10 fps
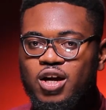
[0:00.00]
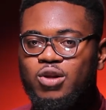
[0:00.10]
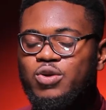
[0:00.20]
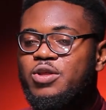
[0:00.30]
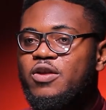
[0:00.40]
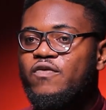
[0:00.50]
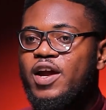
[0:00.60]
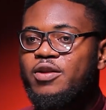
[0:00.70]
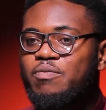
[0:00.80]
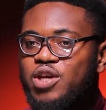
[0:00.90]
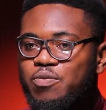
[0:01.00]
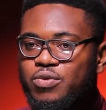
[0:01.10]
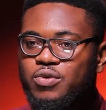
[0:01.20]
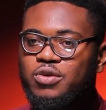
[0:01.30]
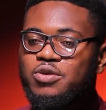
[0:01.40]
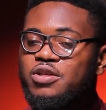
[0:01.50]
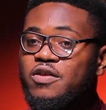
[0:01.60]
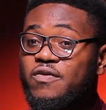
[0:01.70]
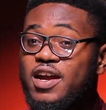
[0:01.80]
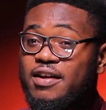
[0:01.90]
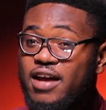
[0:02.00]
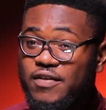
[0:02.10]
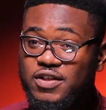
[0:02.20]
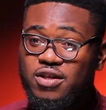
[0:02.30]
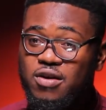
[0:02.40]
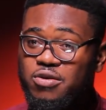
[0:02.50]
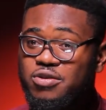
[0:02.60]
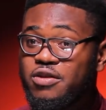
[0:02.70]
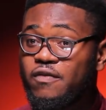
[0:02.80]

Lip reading: Clothing defines people, clothing defines lifestyle, clothing